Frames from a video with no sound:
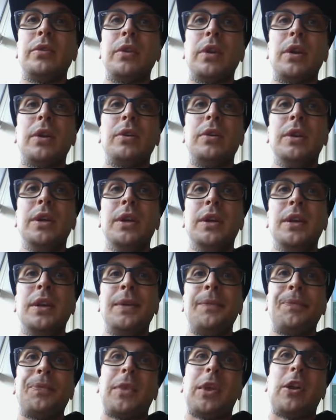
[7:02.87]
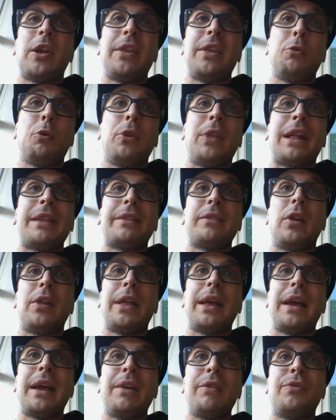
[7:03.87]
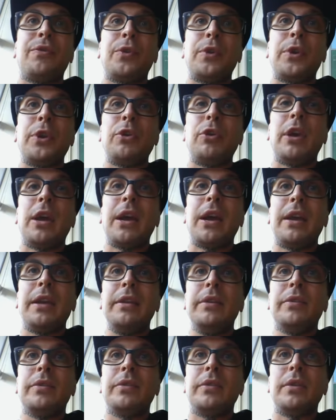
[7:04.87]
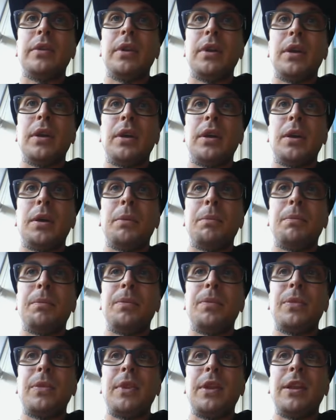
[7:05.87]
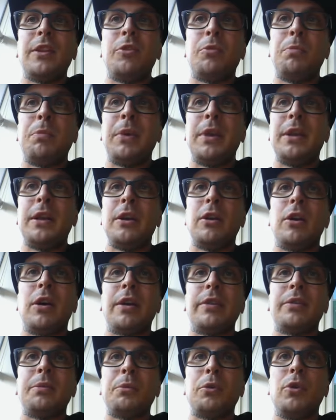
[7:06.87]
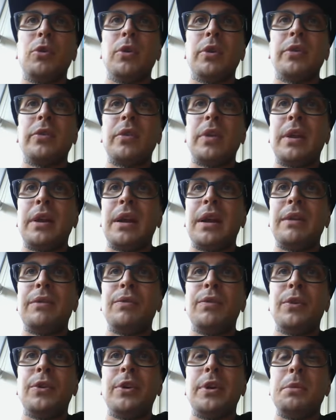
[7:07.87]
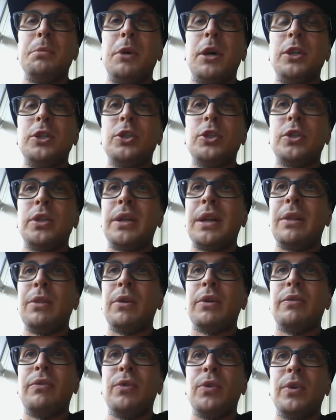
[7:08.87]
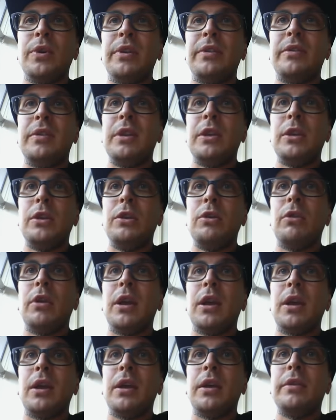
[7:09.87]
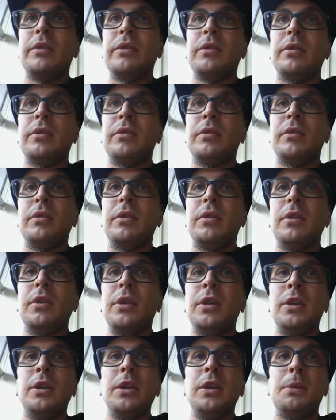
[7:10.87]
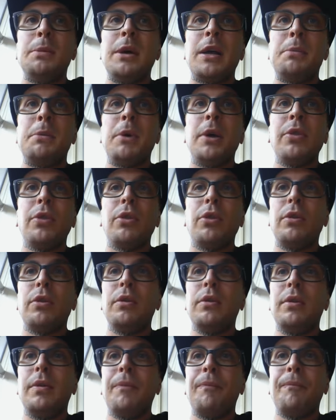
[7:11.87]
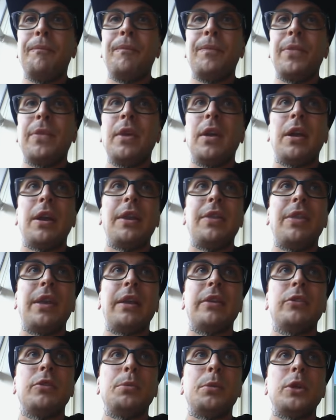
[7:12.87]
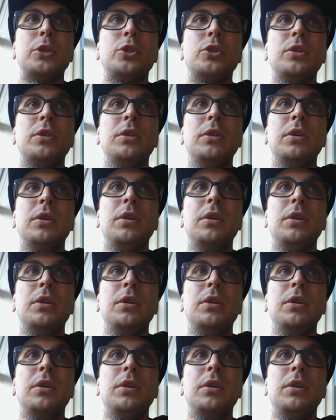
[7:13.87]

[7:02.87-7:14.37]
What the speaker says: So, all right, well, that's all I have for you guys. It's been an awesome course, and I've learned a bunch, and I look forward to seeing you guys in about a month. All right, thanks so much.